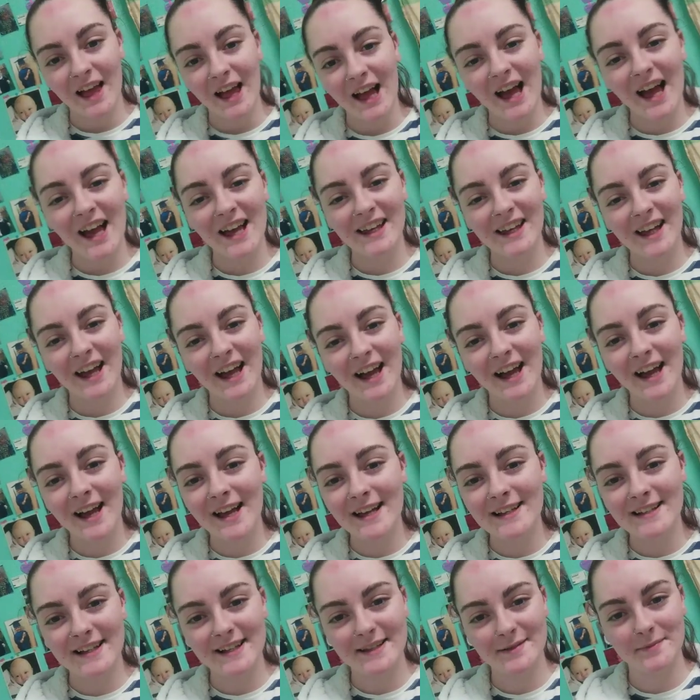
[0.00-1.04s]
Hi
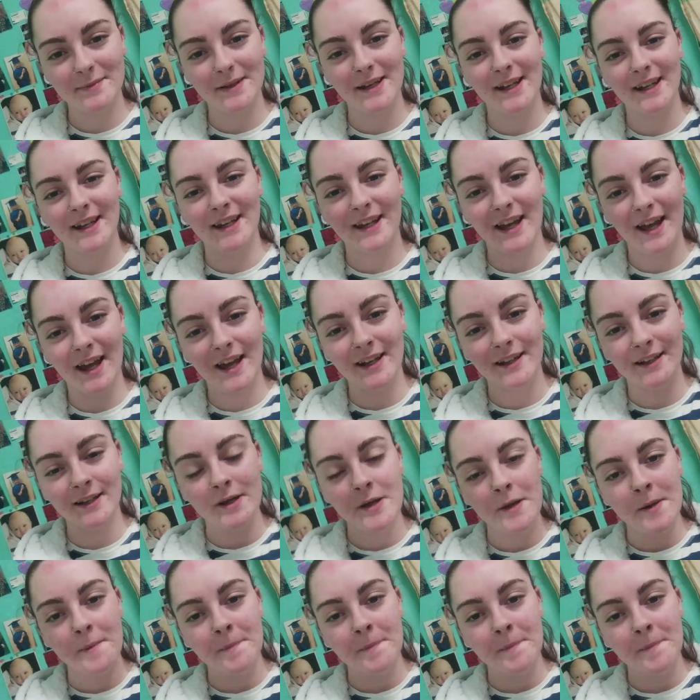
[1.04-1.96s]
guys, it's me again.